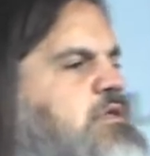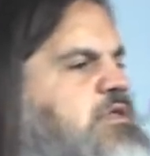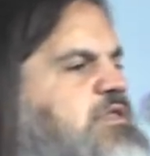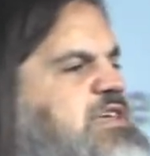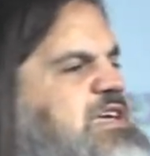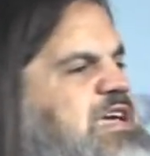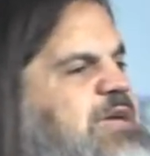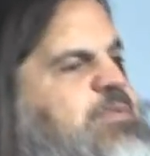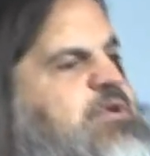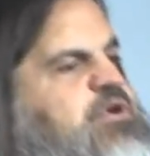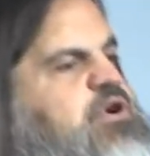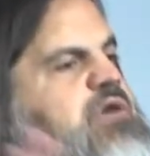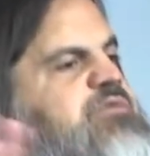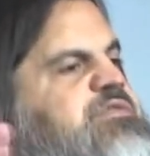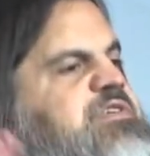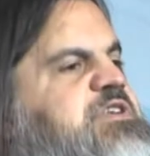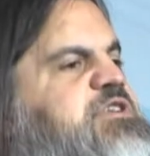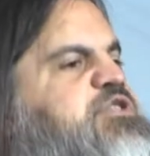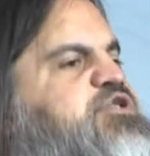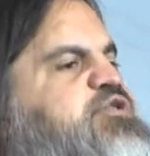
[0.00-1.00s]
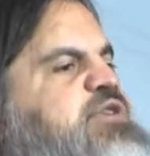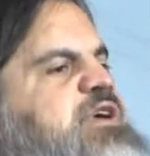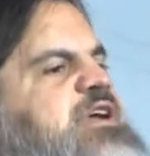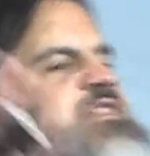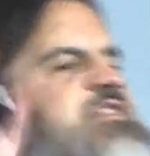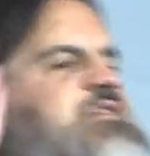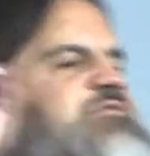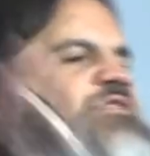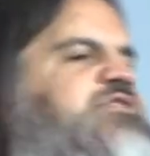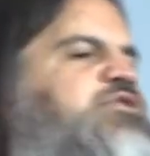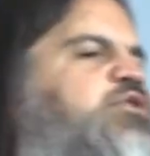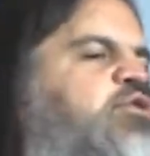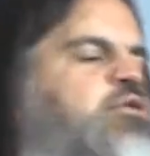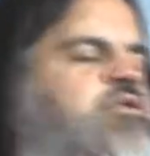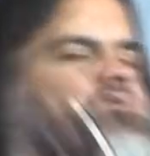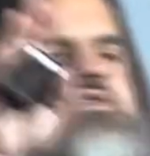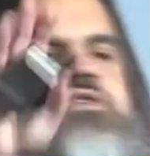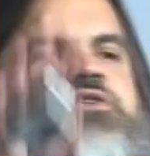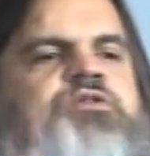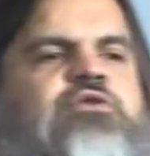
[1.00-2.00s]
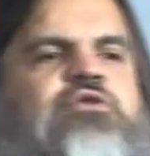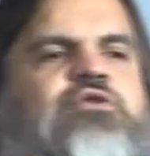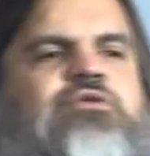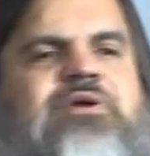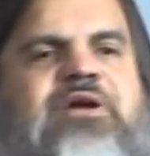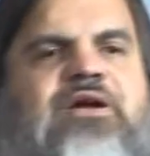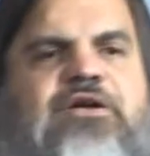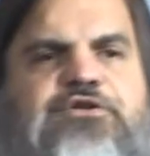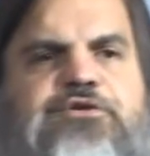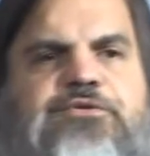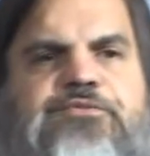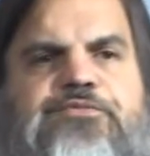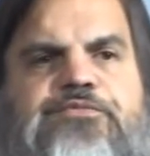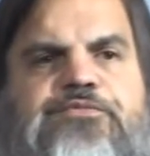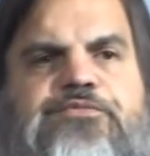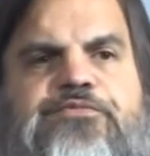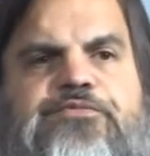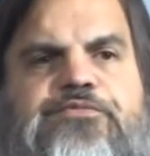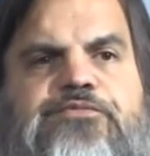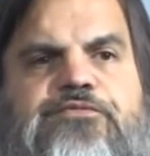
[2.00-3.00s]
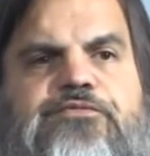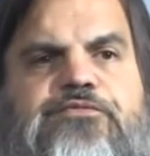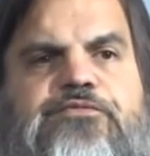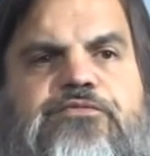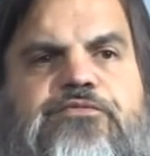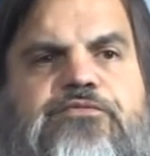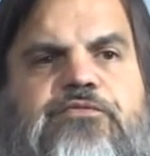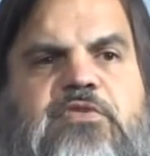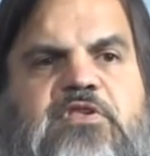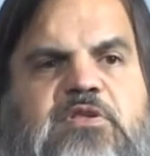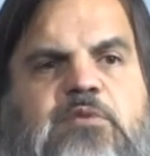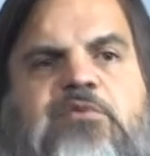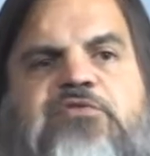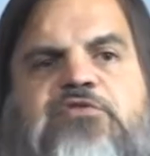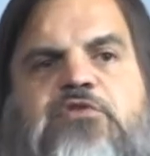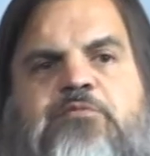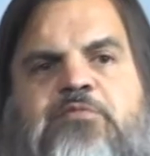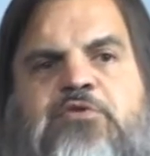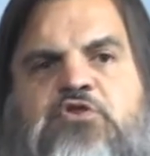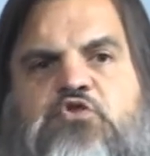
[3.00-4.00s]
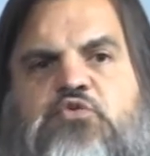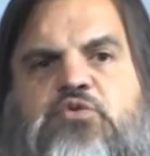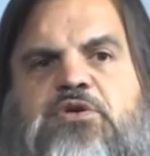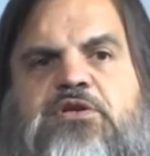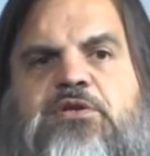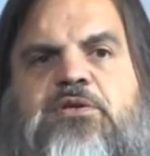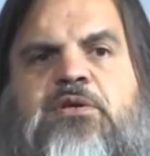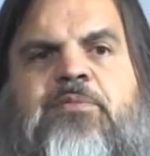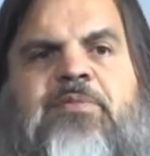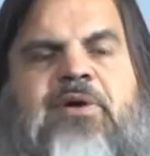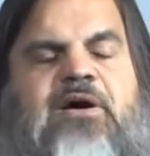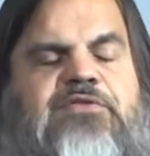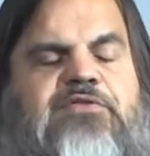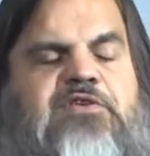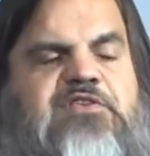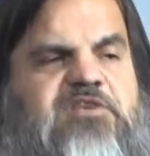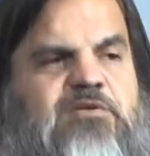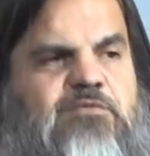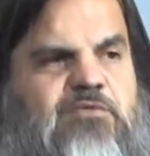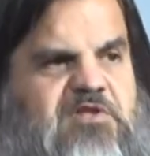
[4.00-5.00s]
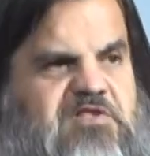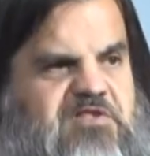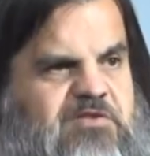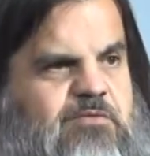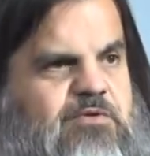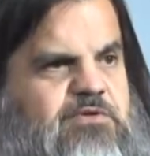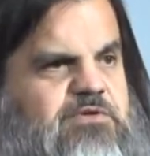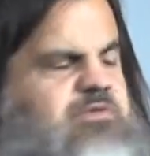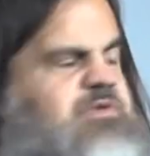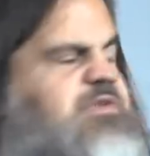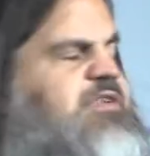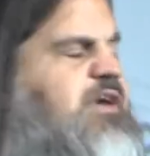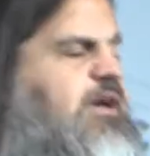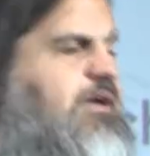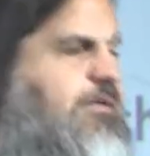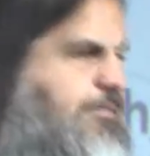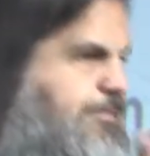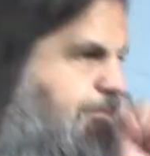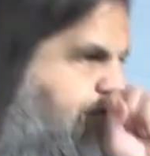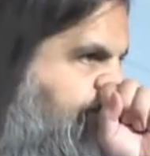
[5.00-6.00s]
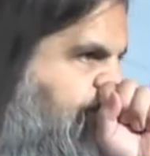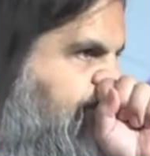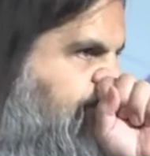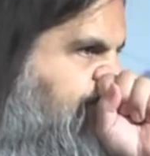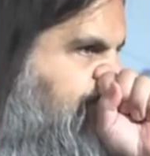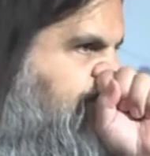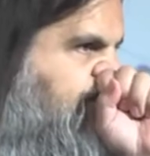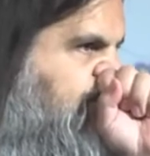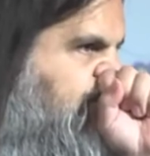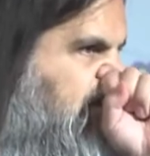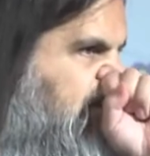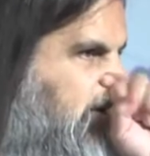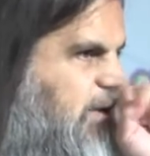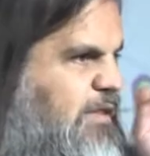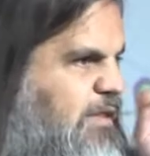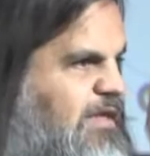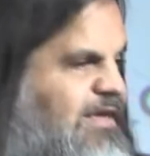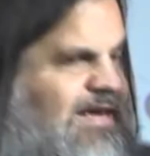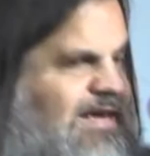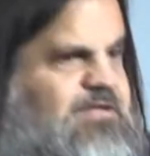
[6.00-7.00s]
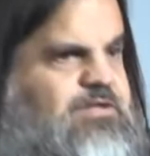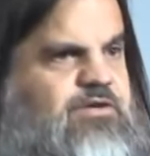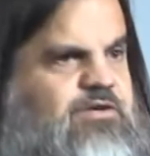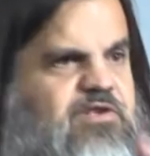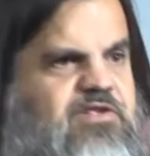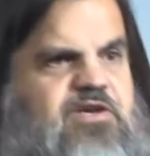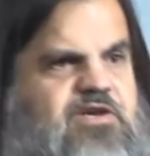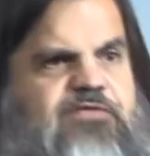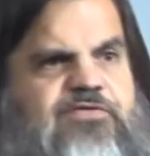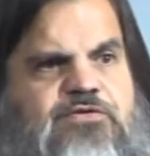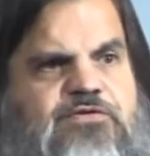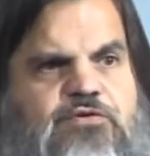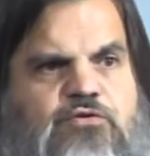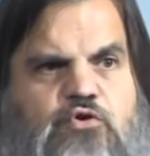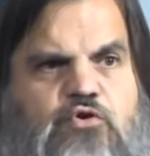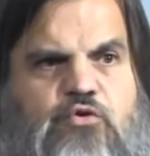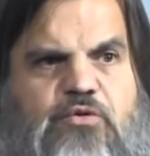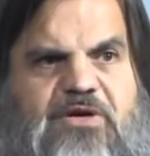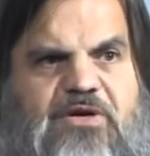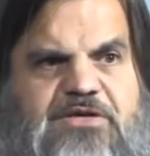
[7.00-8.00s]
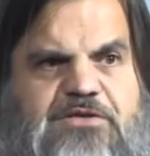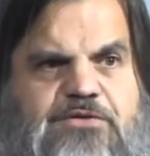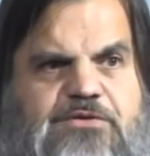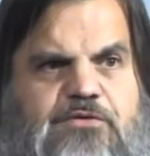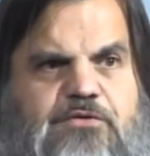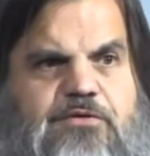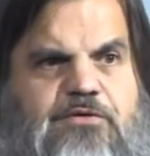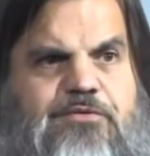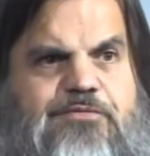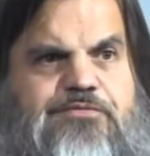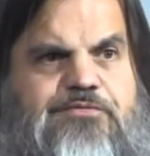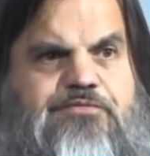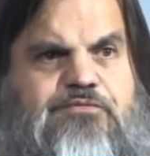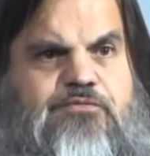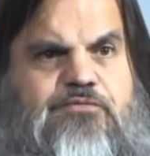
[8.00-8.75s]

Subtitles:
think about all these trends I've just hurled in your direction. Some of you have been tweeting about this. I want to see what you said. Then ask yourself two questions.